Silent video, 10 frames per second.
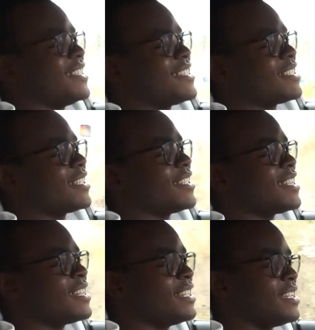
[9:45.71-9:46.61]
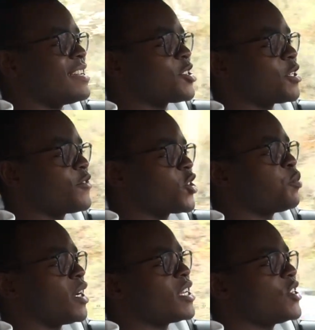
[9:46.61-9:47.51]
It's like an inch of
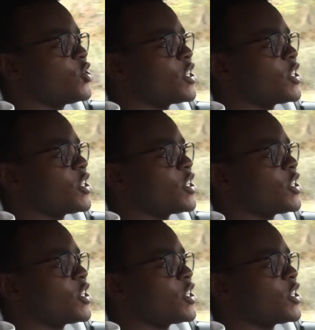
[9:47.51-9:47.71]
sponge,